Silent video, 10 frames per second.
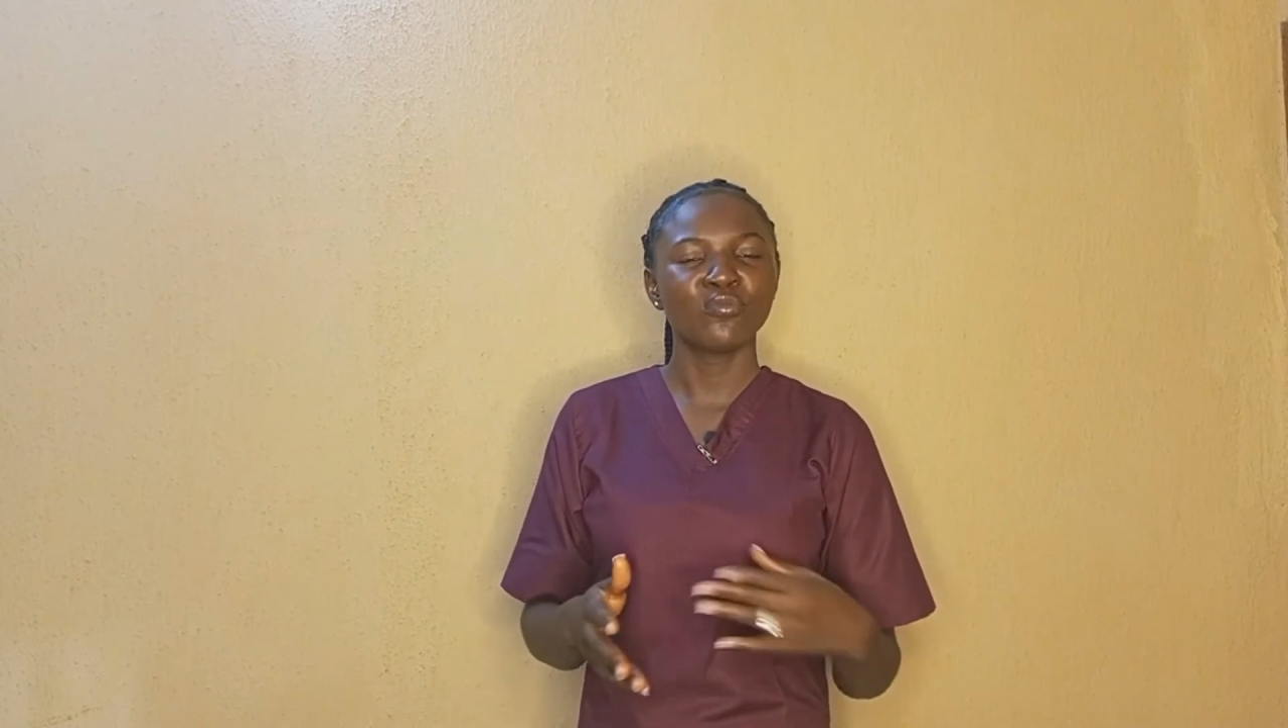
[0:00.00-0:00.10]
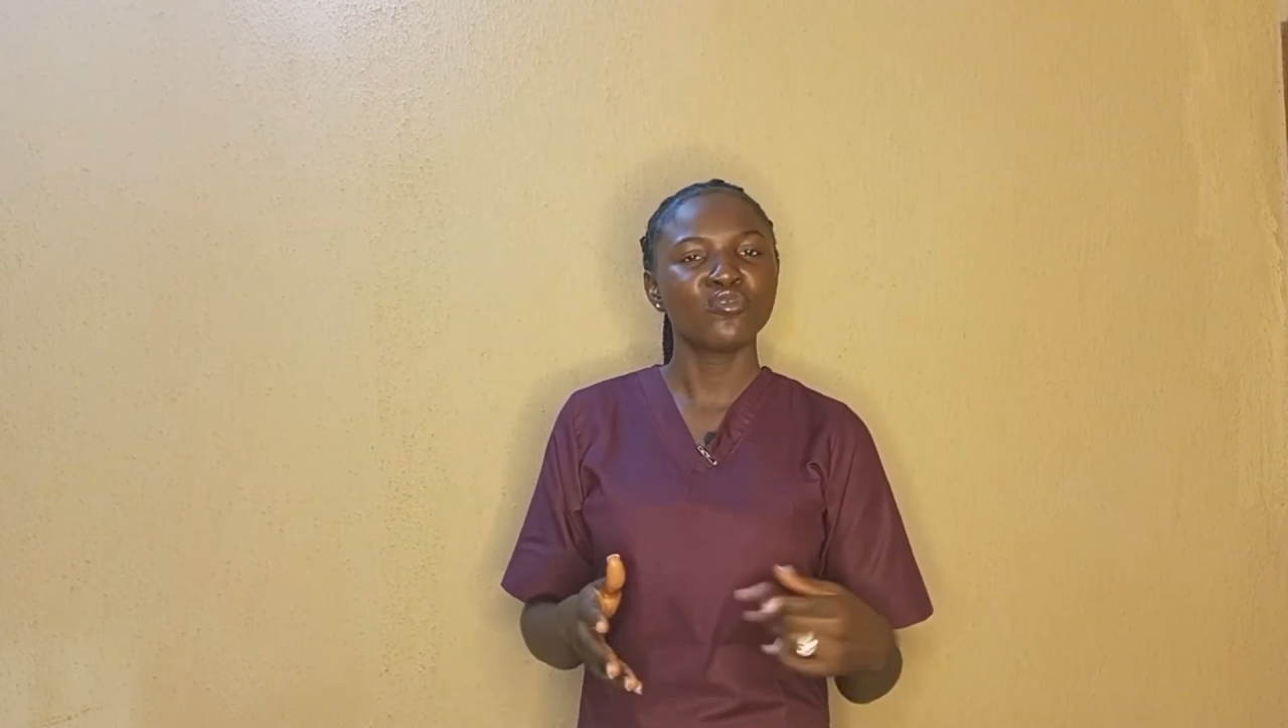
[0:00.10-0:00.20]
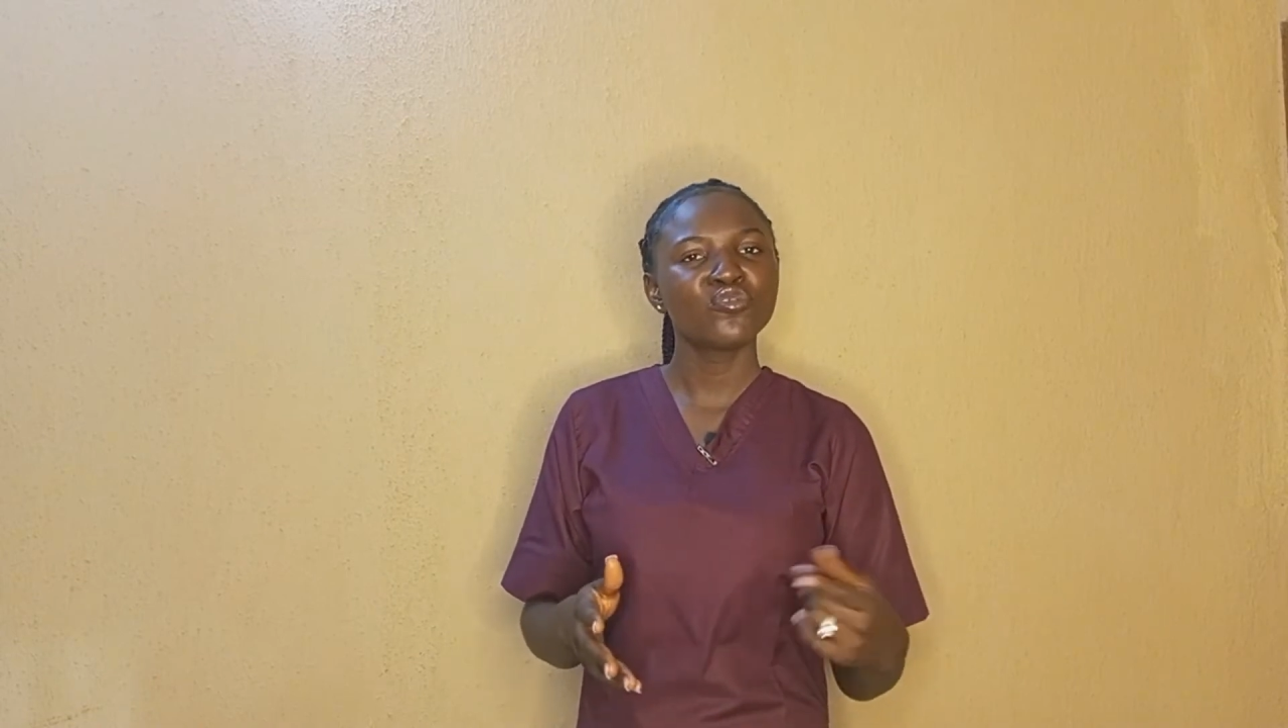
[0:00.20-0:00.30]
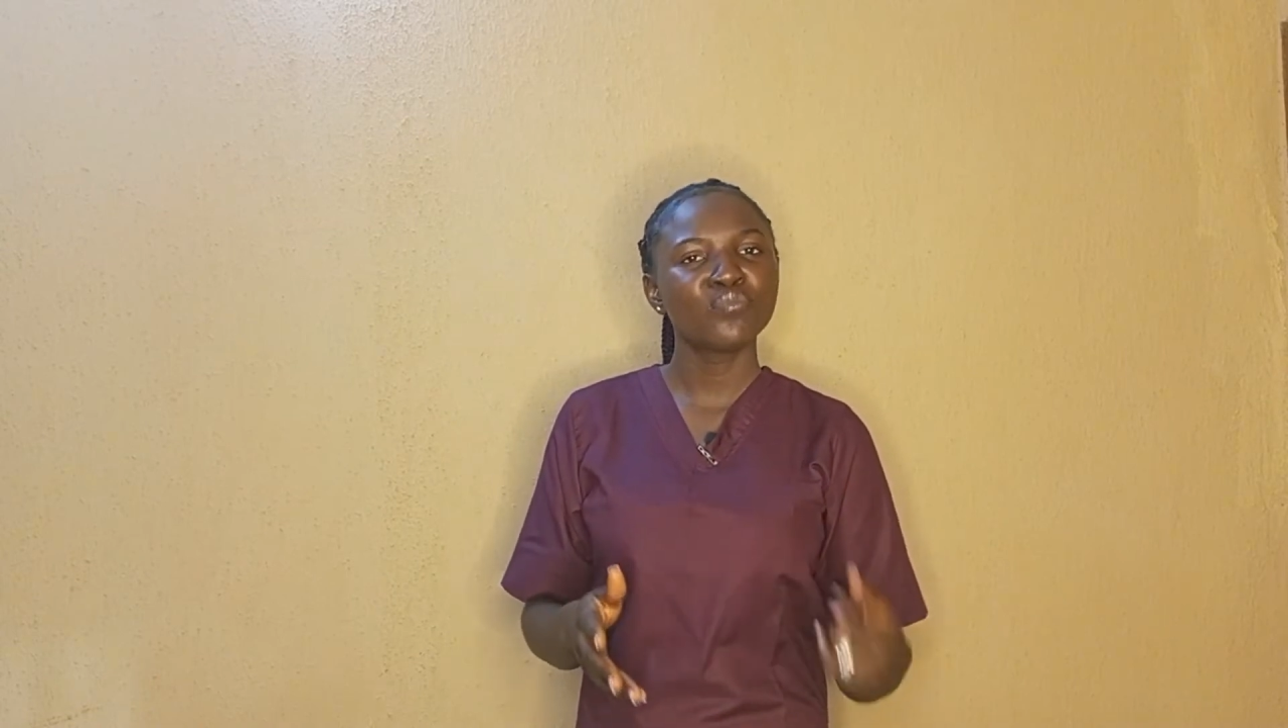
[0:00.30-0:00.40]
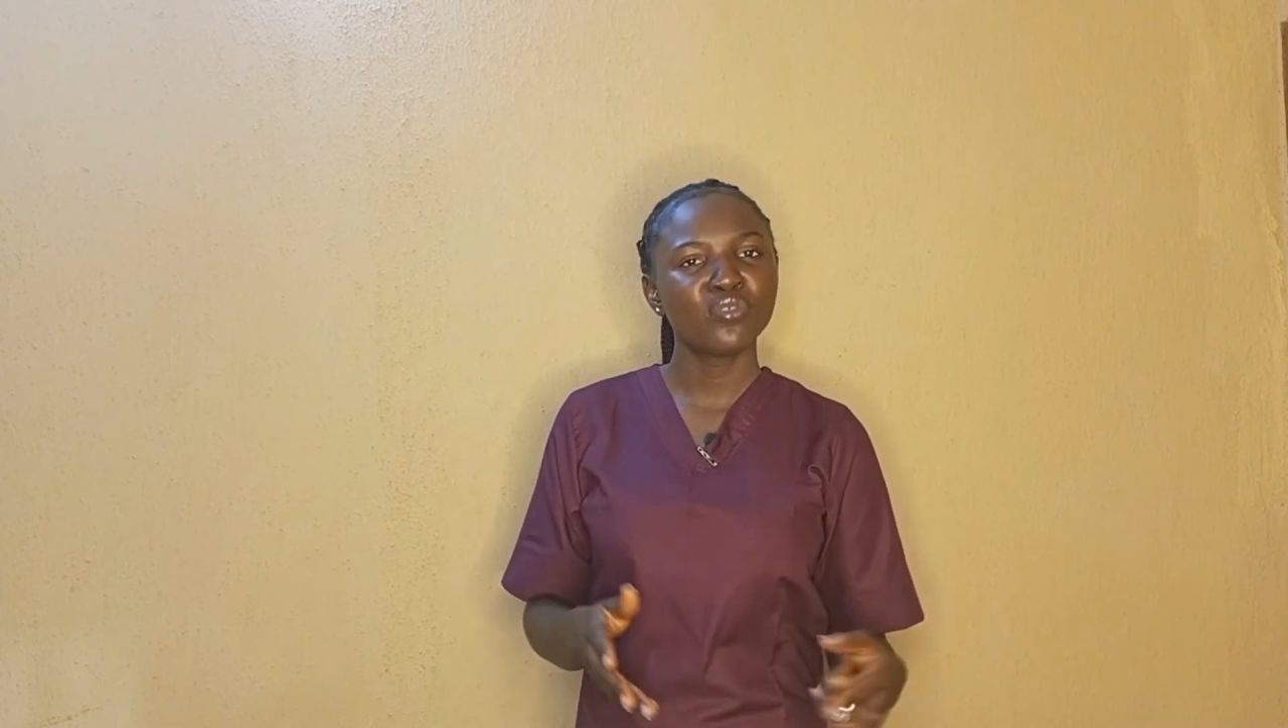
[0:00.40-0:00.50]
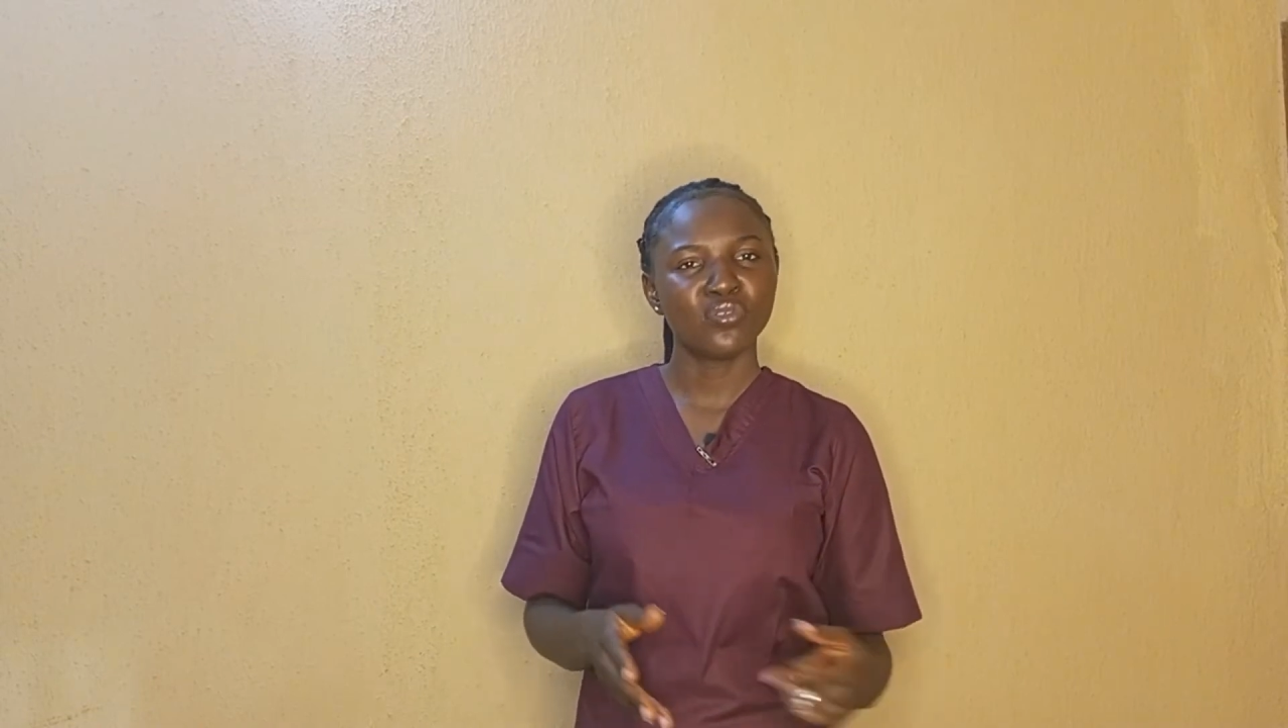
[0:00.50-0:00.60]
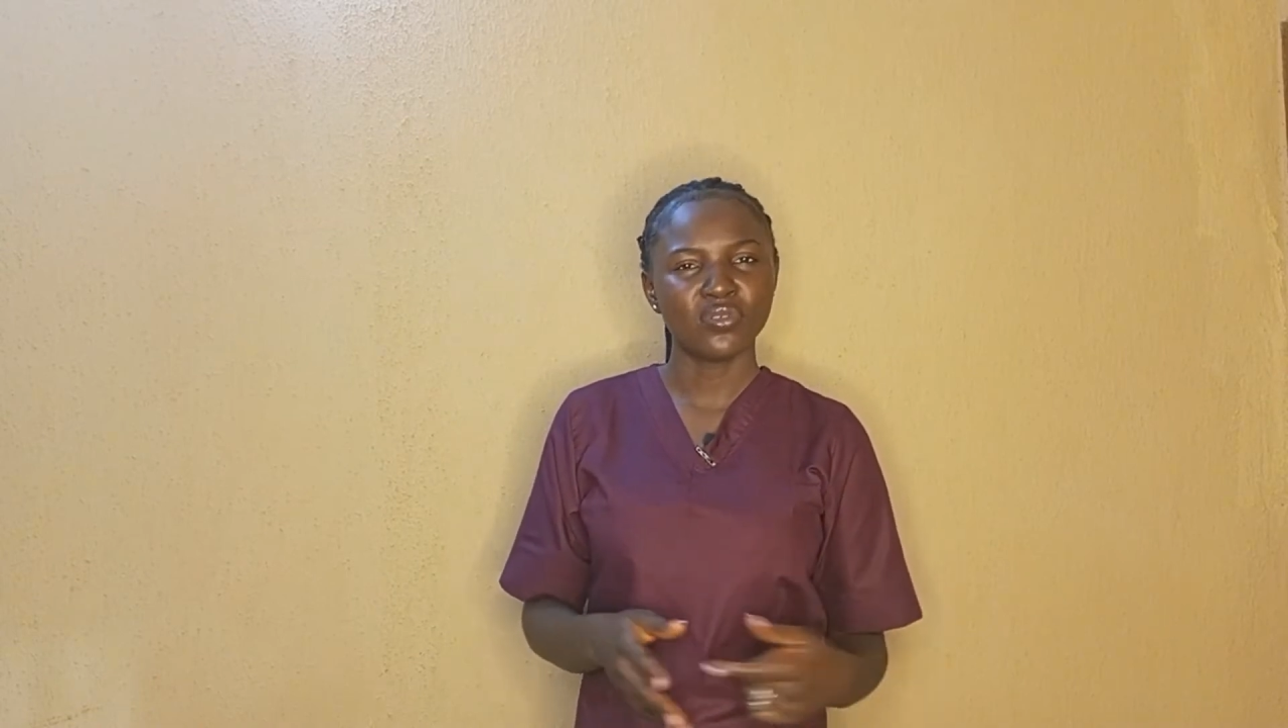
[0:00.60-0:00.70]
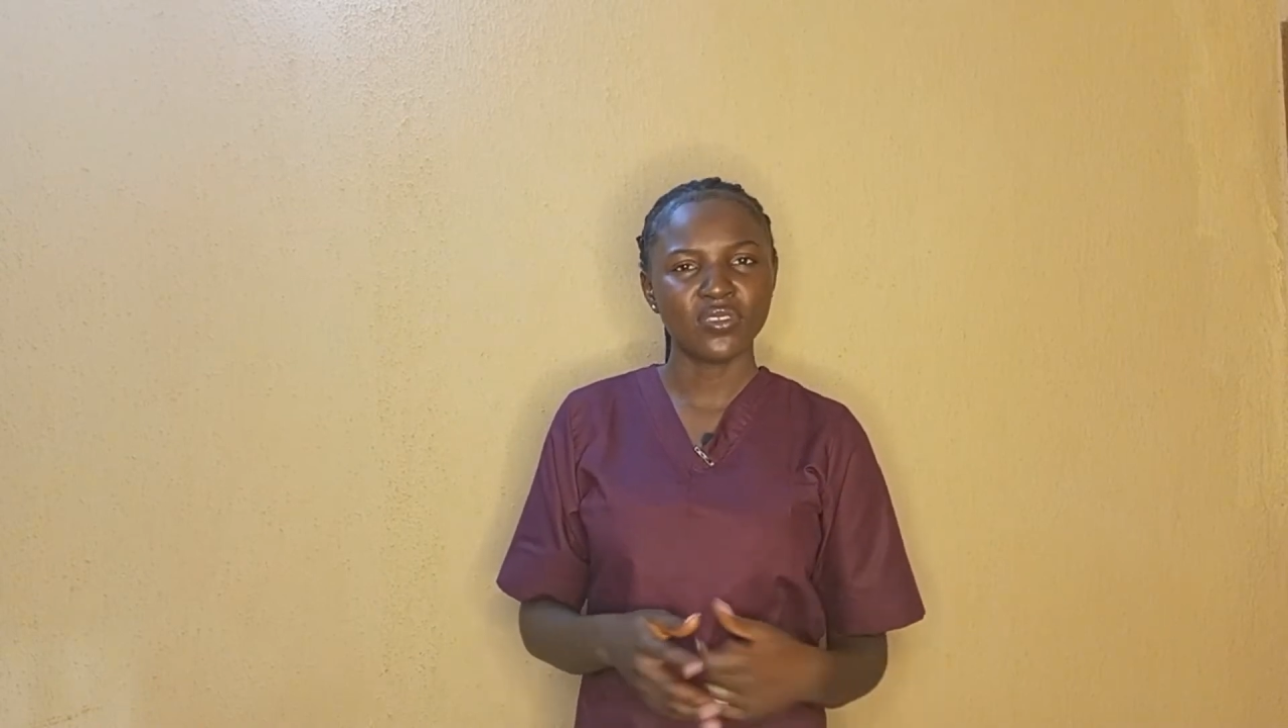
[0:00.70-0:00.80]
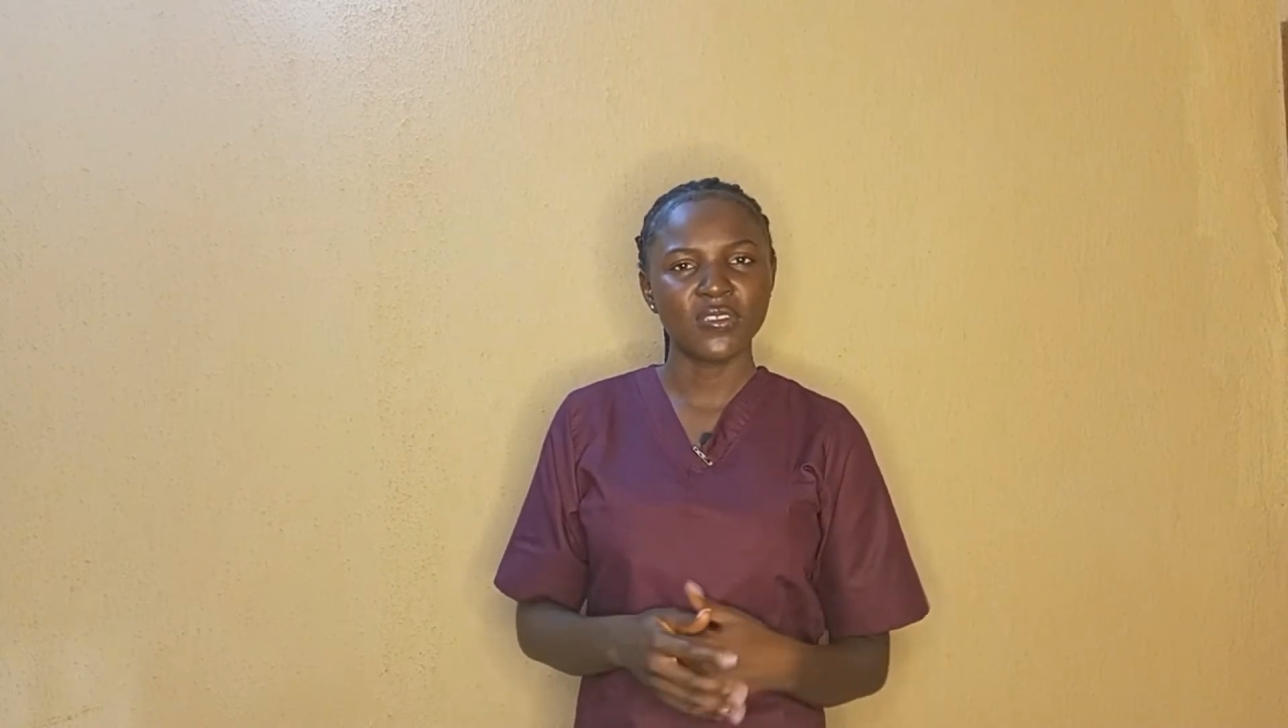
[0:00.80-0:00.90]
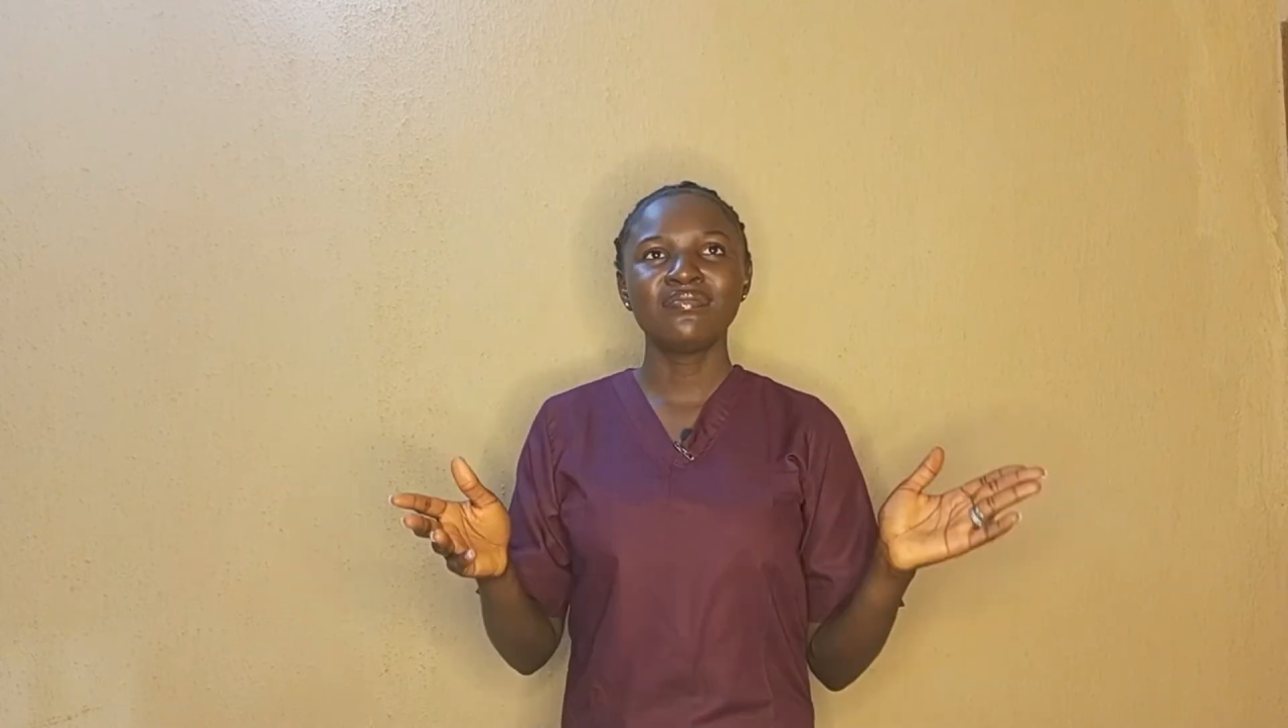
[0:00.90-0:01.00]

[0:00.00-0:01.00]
those products.